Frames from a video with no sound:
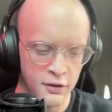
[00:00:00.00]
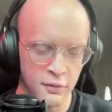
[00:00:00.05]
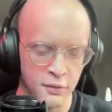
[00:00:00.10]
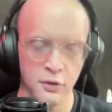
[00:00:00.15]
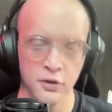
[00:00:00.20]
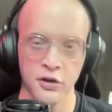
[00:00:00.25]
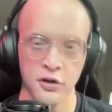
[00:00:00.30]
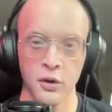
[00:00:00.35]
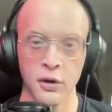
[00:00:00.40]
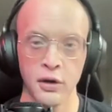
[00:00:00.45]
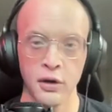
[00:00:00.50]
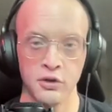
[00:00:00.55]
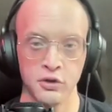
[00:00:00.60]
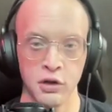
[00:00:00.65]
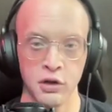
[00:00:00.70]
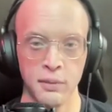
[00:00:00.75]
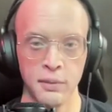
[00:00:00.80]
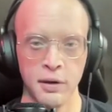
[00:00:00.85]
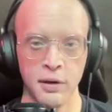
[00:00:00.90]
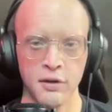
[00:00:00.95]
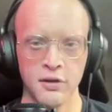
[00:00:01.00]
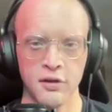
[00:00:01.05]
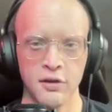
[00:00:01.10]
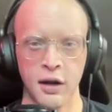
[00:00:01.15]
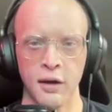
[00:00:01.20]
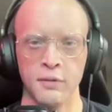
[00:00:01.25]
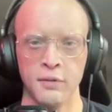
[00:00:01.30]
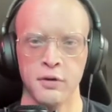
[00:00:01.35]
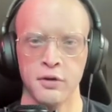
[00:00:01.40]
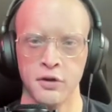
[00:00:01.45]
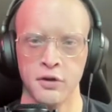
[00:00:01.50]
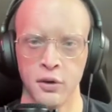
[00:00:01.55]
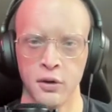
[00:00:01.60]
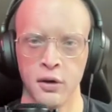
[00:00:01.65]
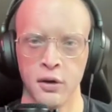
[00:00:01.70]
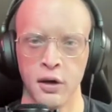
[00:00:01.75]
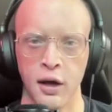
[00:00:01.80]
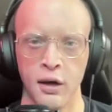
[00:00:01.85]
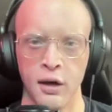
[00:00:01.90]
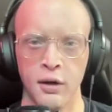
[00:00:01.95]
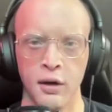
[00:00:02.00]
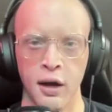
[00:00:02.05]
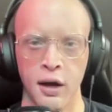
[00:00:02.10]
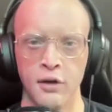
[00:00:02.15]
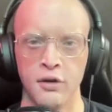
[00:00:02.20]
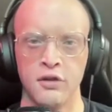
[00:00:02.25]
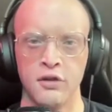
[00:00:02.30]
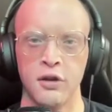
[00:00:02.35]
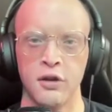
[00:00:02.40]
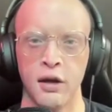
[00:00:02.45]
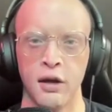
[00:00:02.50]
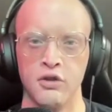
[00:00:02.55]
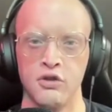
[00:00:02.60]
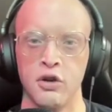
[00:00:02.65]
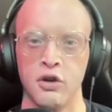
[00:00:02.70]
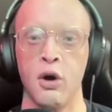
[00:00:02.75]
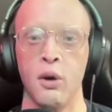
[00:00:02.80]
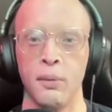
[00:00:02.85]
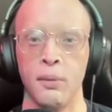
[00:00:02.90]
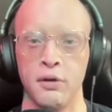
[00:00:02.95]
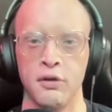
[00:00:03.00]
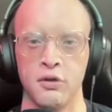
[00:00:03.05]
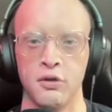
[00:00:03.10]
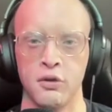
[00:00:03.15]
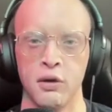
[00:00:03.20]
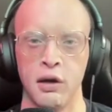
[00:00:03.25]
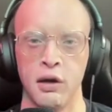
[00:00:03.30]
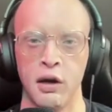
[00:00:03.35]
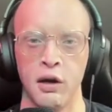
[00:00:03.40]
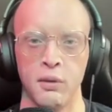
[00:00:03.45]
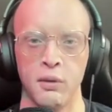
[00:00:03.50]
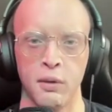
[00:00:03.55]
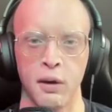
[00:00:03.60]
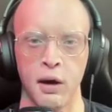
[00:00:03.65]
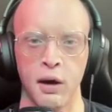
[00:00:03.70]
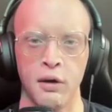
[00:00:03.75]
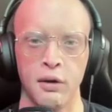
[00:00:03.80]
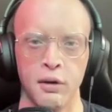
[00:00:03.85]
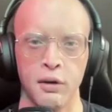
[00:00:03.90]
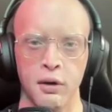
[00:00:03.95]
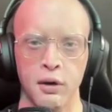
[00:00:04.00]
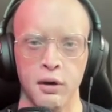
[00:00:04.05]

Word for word: fertility treatments and fertility and genomic screening, right?